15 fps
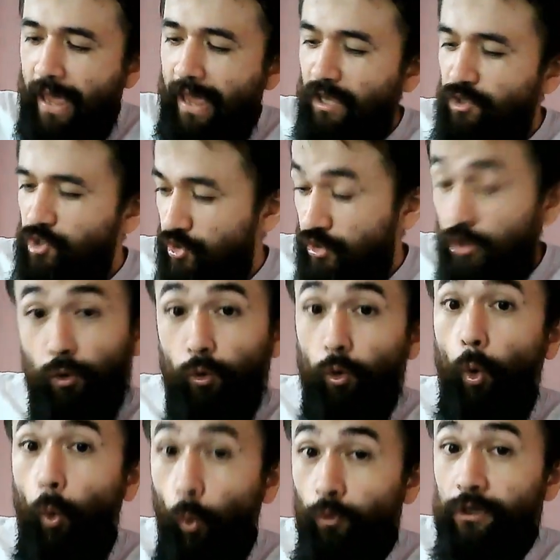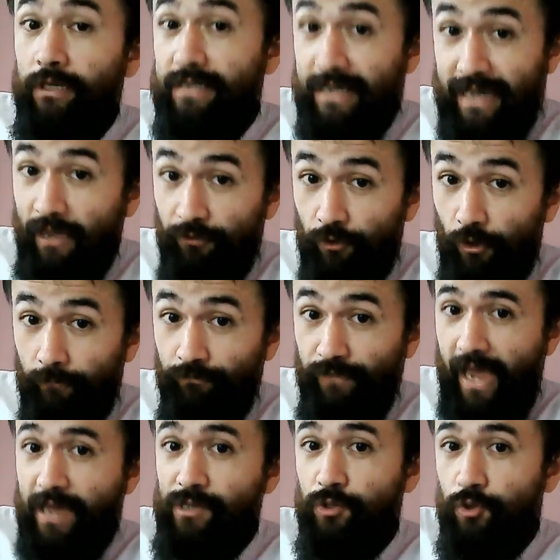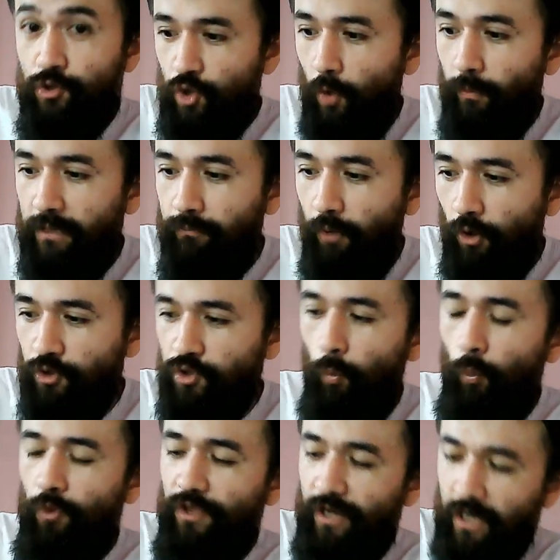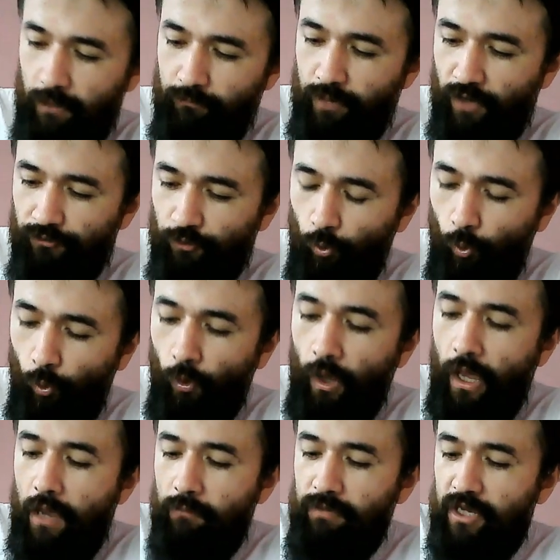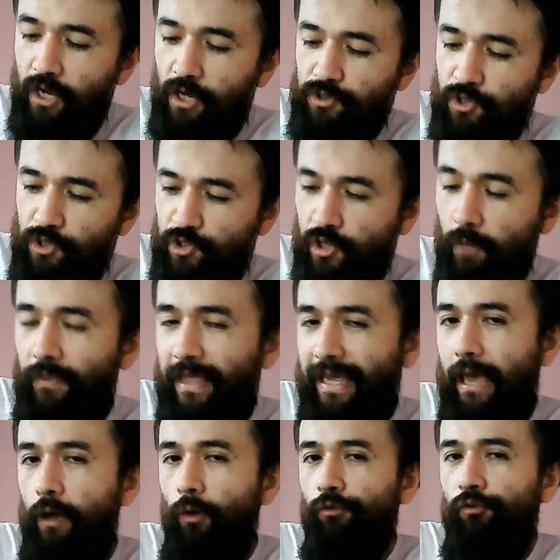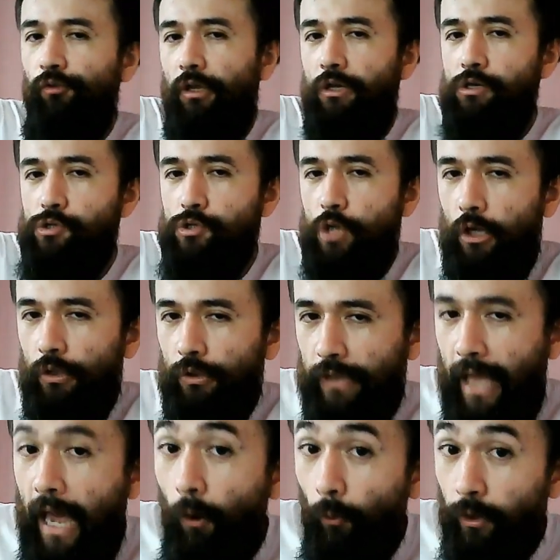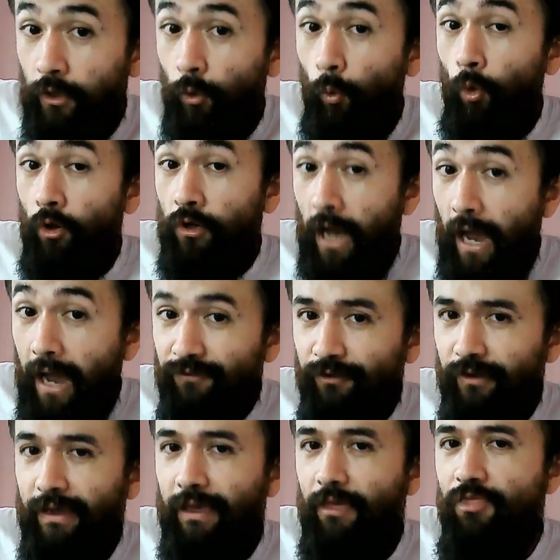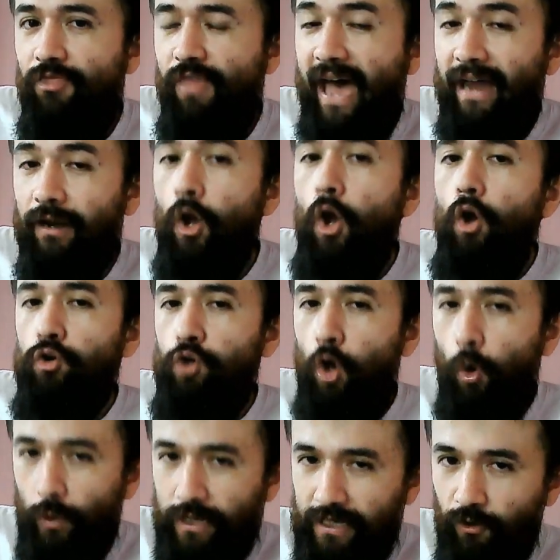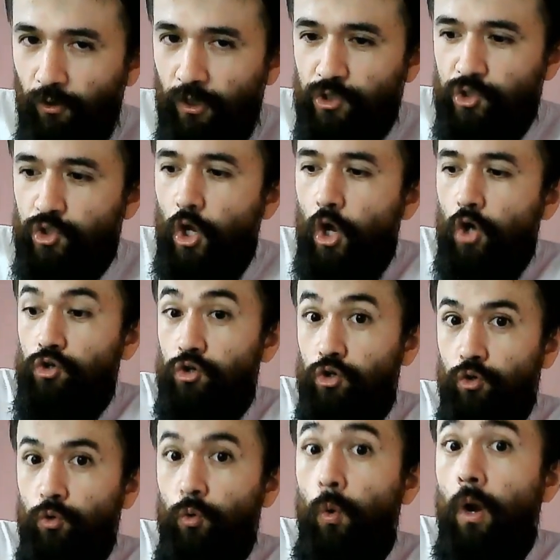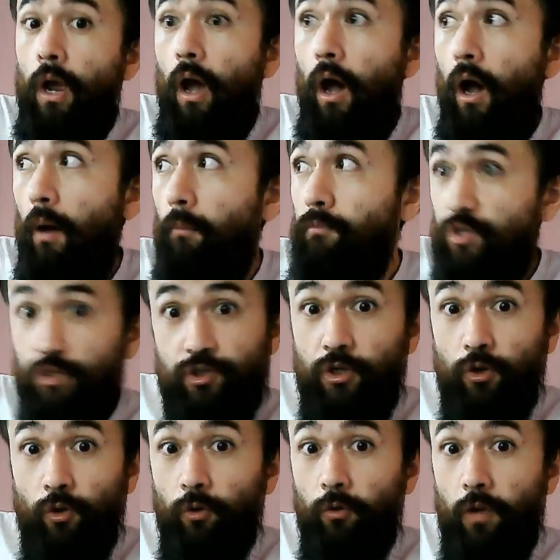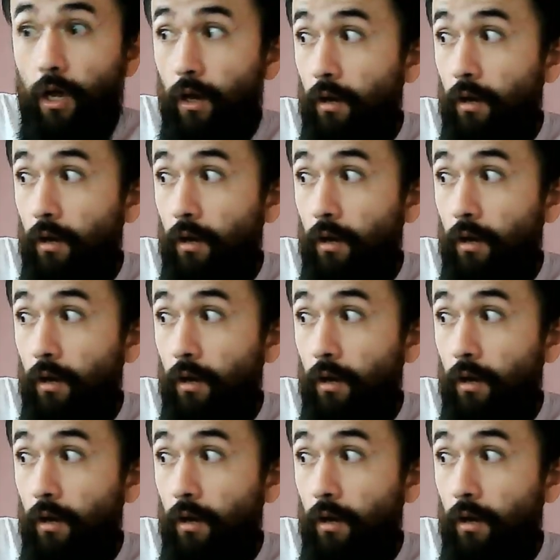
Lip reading: it's still holding together as so many parts within a composite whole because something else is allowing or causing that coherence to still